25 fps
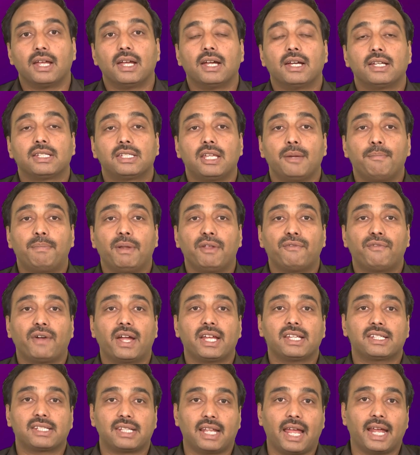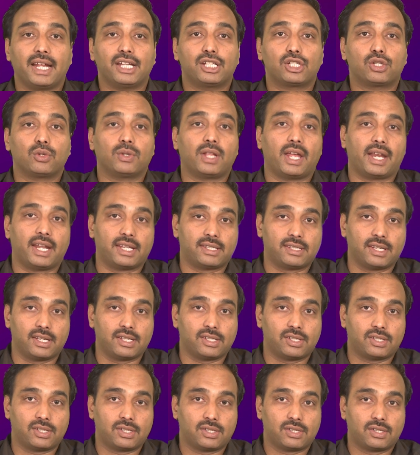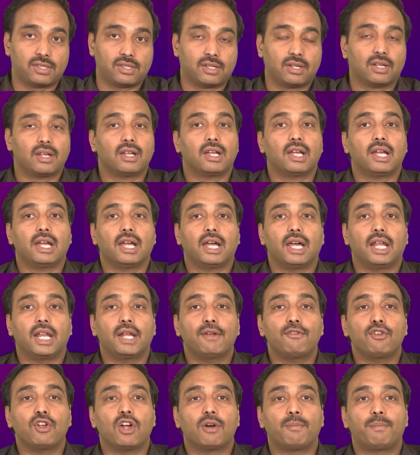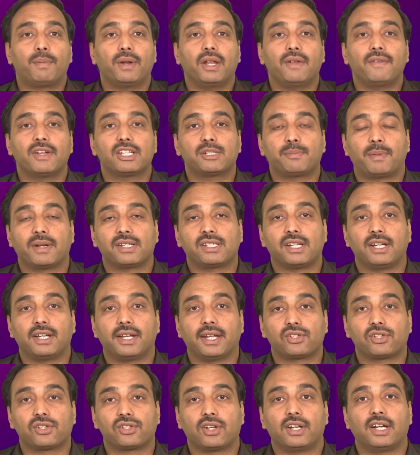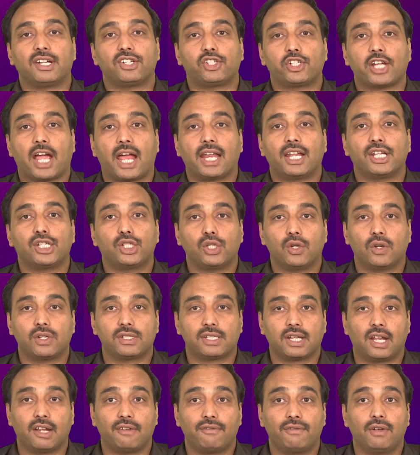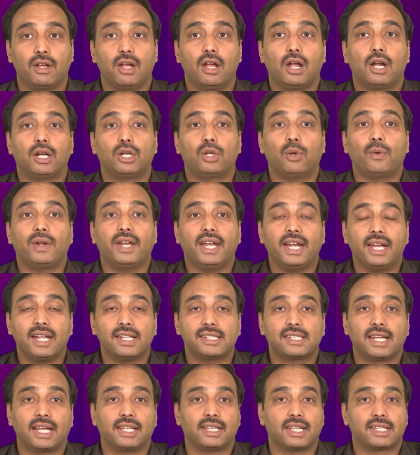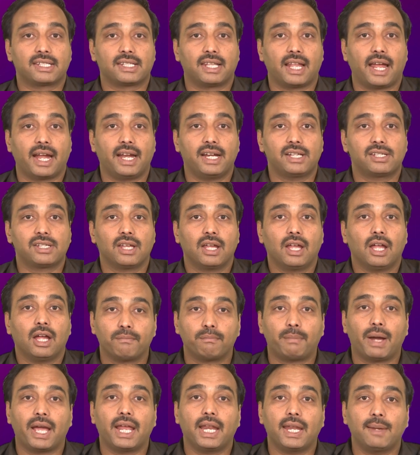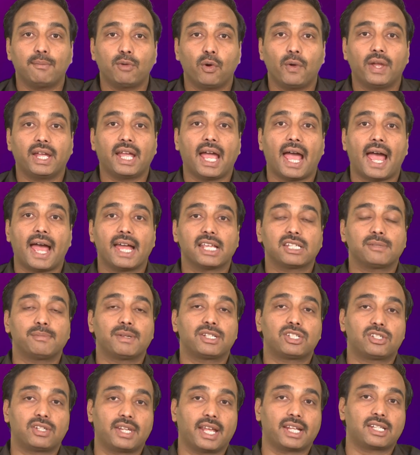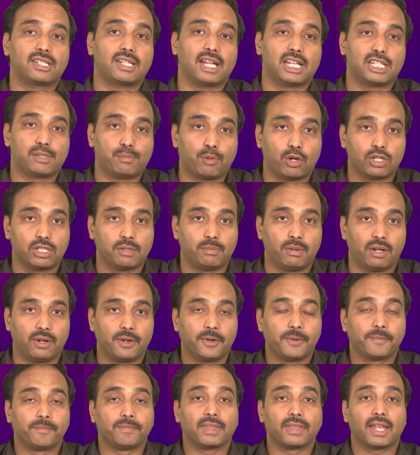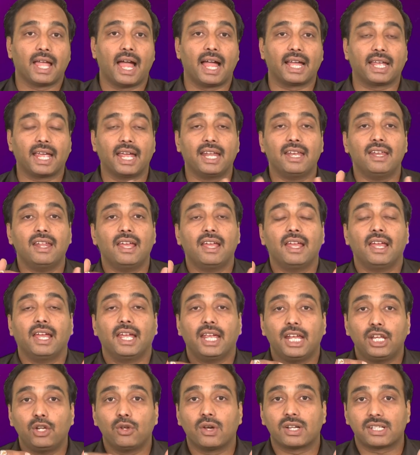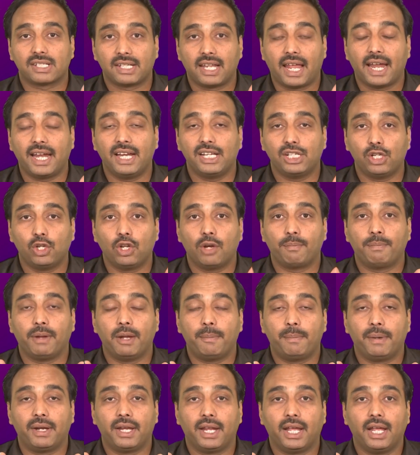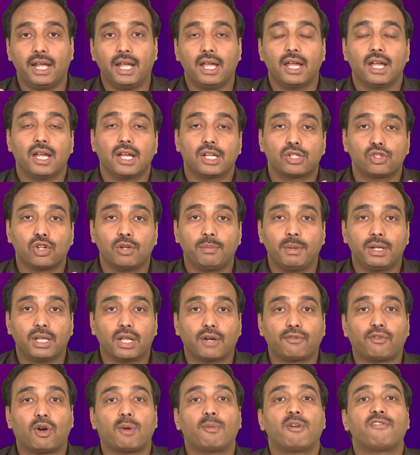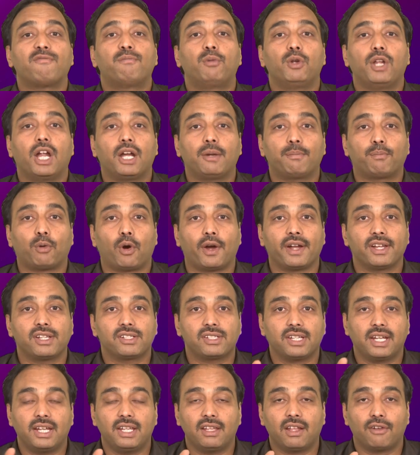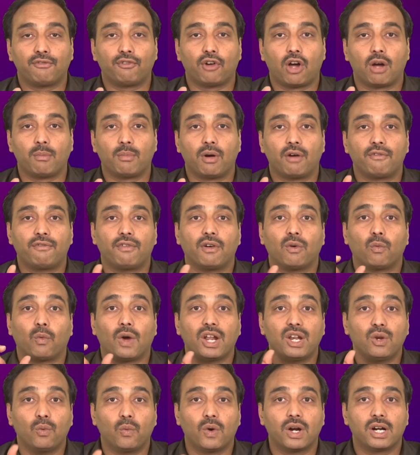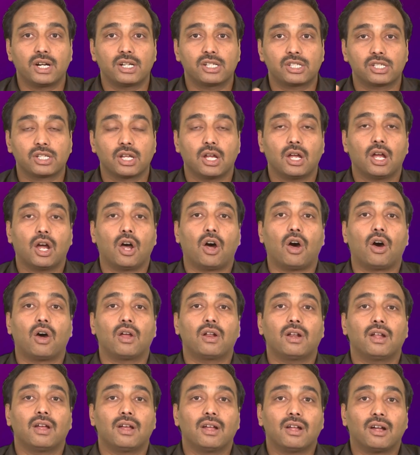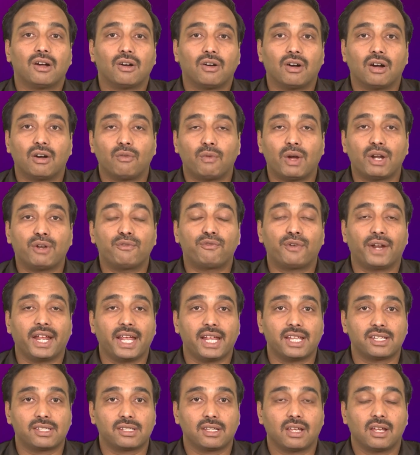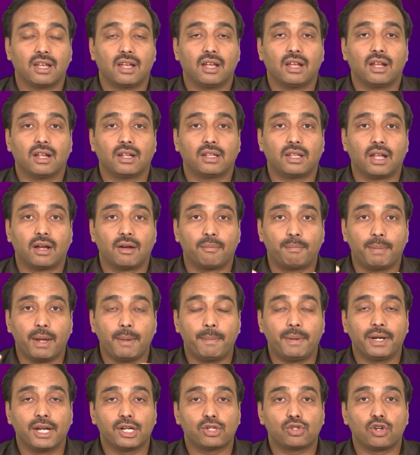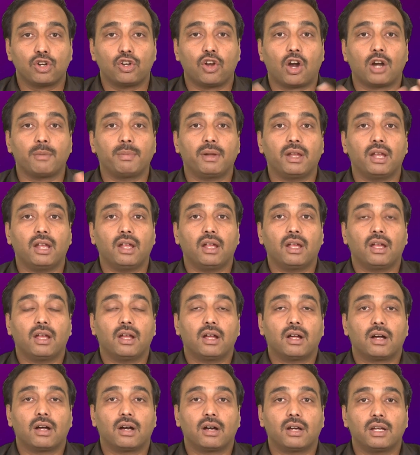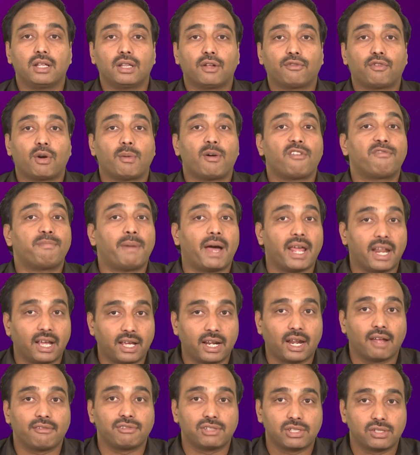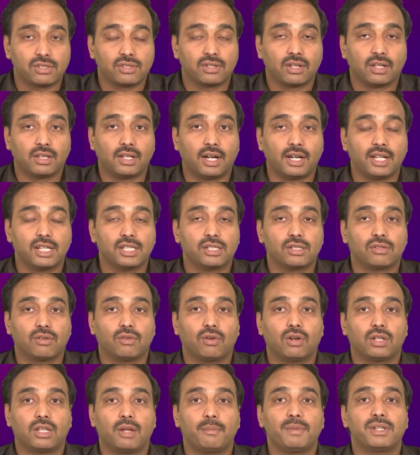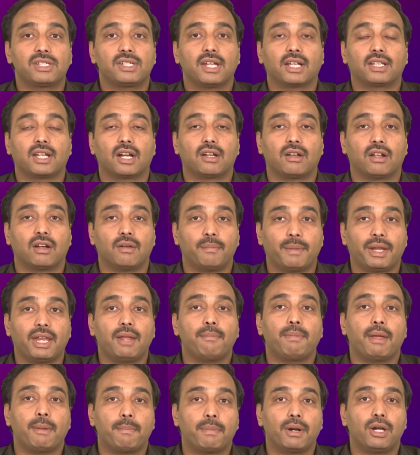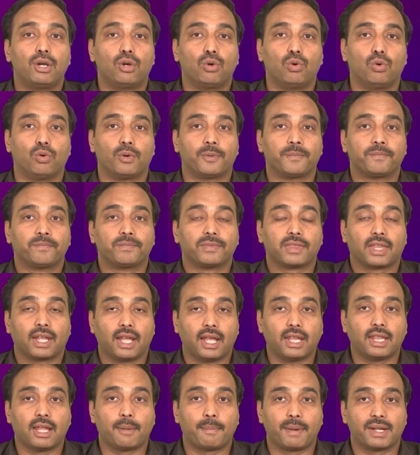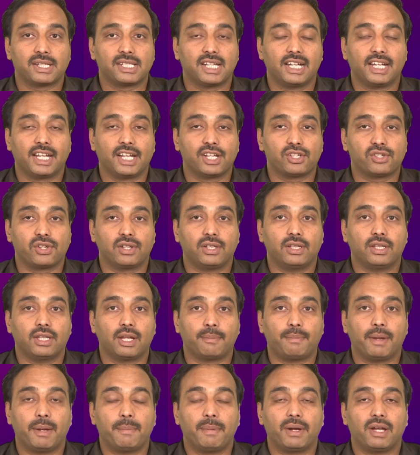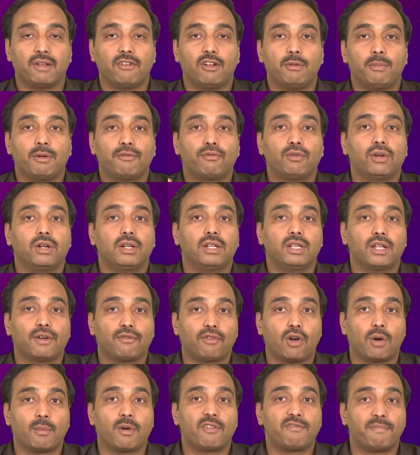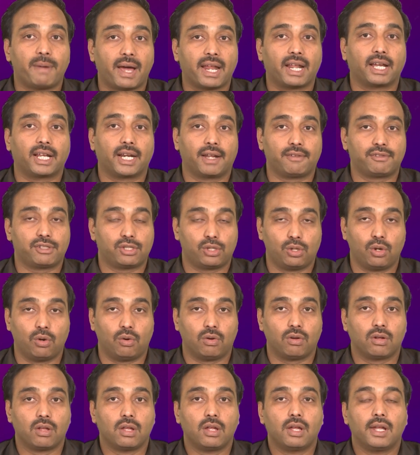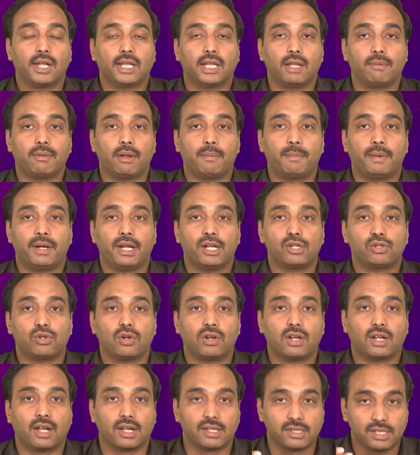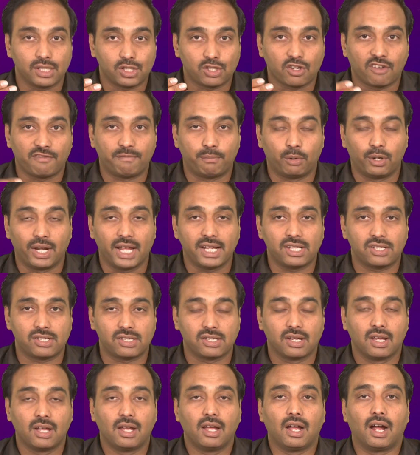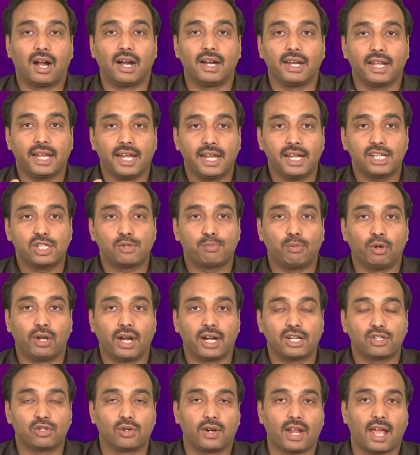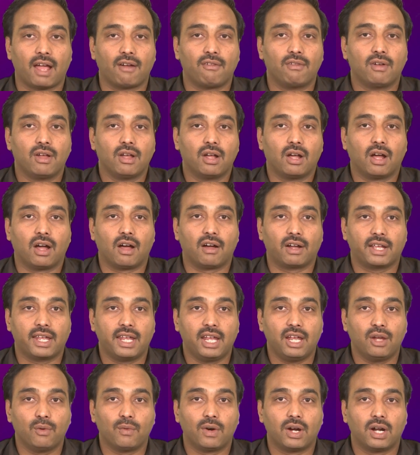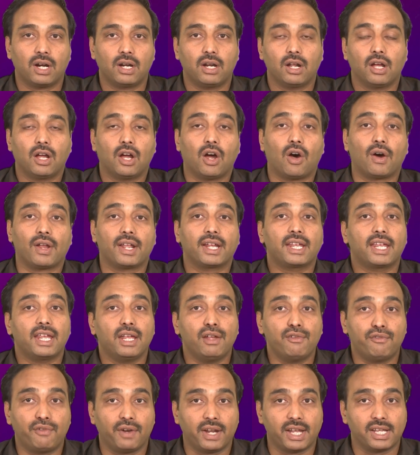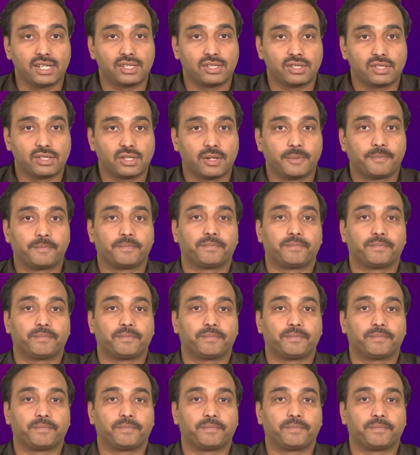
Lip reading: Simplify slides to their essence. Review your previous presentation and challenge yourself to redesign the slides by removing as much text as possible. Again, in your slides, in your PPT, should be in the form of bullet points, in the form of one words or one phrase. The PPT should not be in the form of paragraphs. That is the mistake that many people do. In the presentation, the PPT will be in the form of paragraphs. No, the PPT should consist of bullets, and each bullet should have a keyword or a key phrase.